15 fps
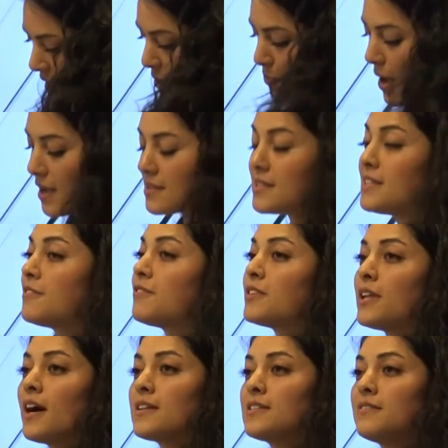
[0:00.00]
Positive
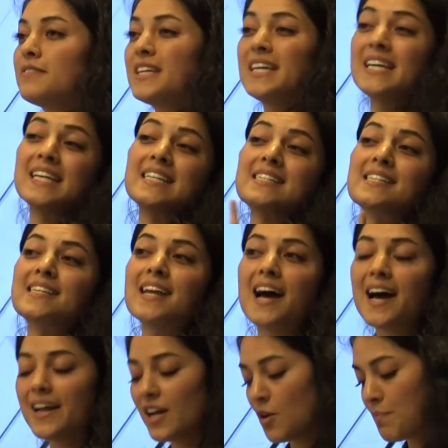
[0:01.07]
philosophy is
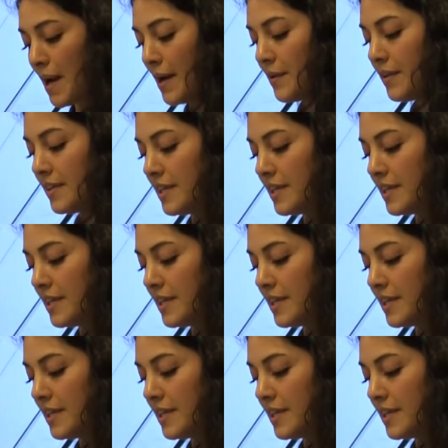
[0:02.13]
not about